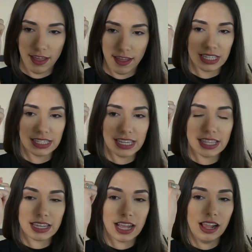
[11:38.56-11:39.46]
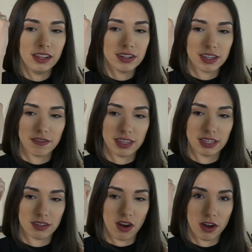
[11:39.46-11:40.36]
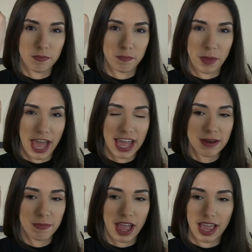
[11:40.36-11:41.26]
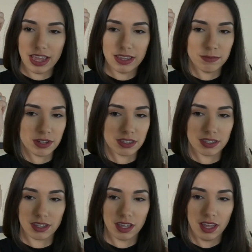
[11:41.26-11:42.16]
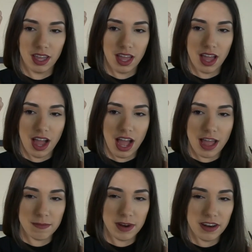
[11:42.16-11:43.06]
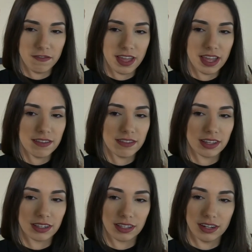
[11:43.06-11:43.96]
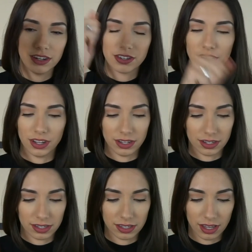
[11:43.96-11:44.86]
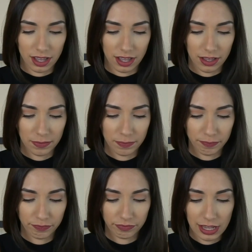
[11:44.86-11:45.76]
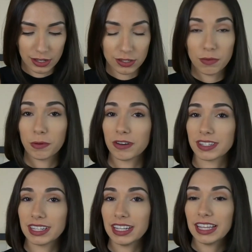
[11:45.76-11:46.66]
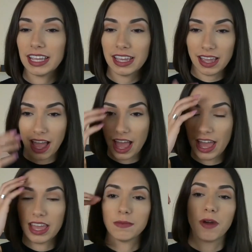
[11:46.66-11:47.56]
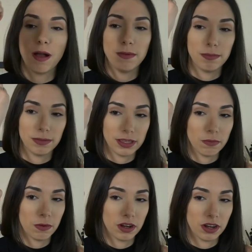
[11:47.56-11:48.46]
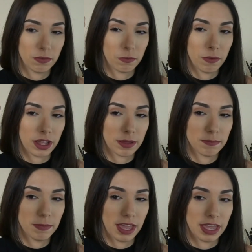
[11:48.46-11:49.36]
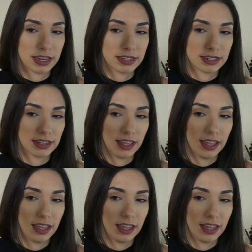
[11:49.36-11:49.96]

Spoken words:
See, the colors of these aren't bad, but I'm not a fan of the glitter chunks. So personally, I probably wouldn't recommend